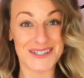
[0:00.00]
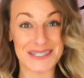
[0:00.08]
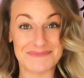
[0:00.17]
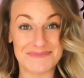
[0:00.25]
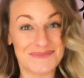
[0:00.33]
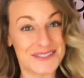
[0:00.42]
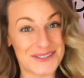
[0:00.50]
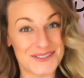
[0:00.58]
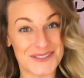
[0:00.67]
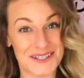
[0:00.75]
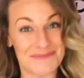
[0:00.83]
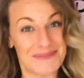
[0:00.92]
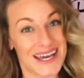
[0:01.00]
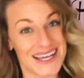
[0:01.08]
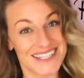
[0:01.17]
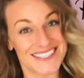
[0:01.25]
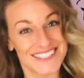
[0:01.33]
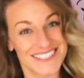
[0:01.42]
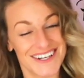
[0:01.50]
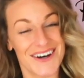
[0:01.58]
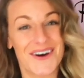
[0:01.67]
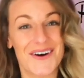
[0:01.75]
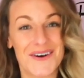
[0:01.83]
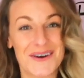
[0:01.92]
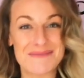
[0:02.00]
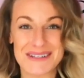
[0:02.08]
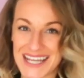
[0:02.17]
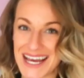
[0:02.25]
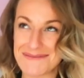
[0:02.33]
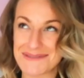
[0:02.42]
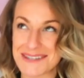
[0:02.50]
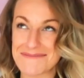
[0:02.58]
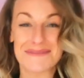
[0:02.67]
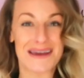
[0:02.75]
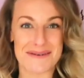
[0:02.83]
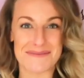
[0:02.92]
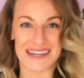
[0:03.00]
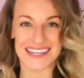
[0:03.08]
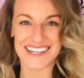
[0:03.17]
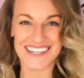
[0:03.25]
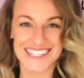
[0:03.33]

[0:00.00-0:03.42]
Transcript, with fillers: cream, neutral, beige, or perhaps baby pink.